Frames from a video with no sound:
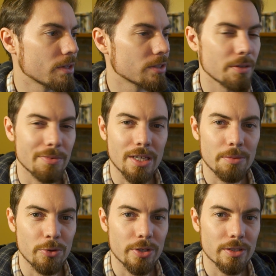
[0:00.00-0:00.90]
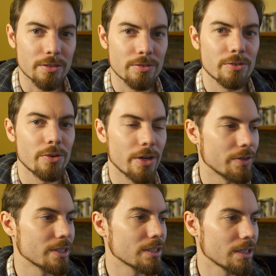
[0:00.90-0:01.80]
something I put in quite
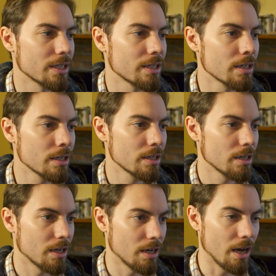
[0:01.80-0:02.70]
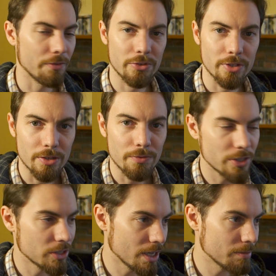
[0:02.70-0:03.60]
recently after the
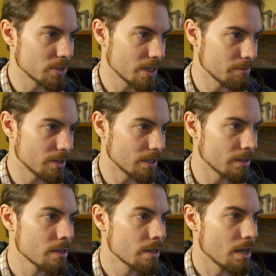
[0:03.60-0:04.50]
Adventure Game Jam thing.